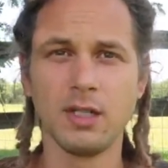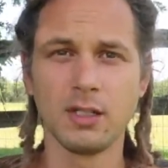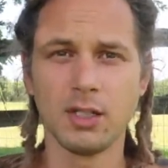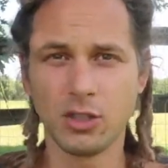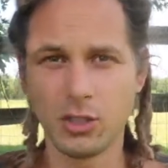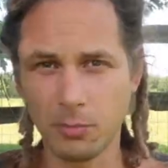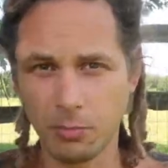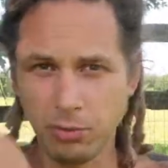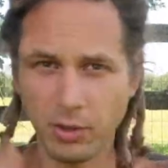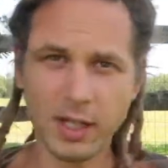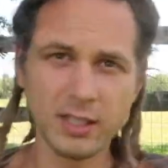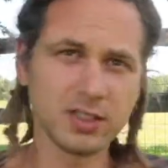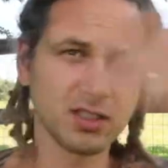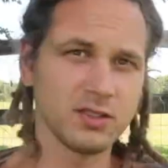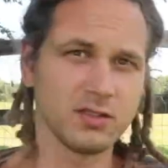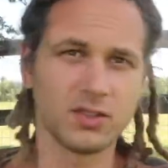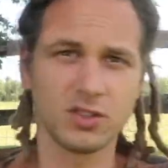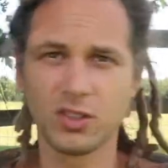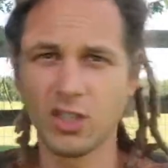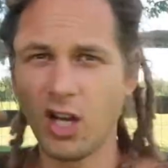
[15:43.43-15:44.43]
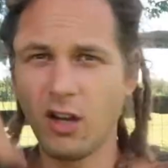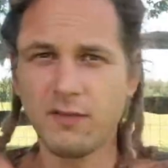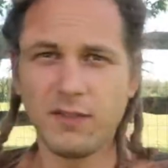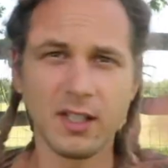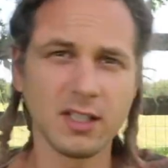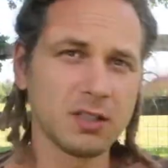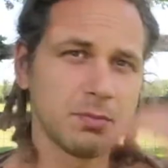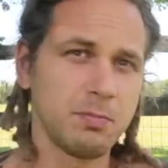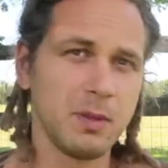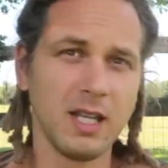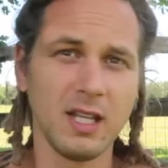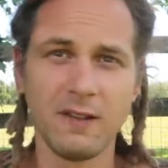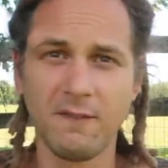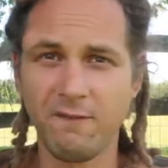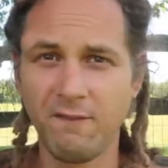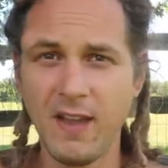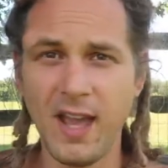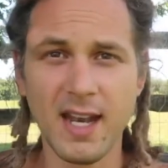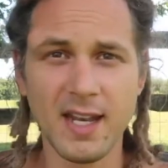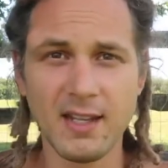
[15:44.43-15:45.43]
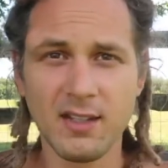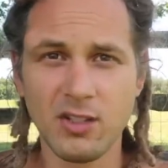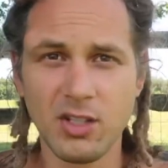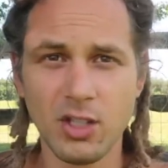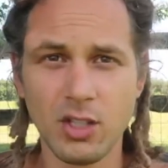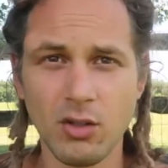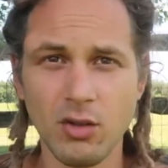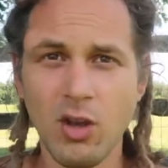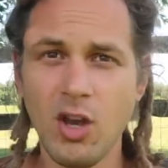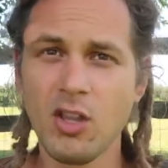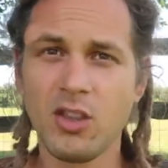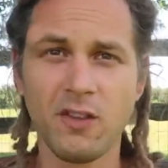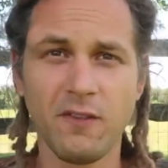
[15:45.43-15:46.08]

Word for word: the depressive stuff that's being fed into you,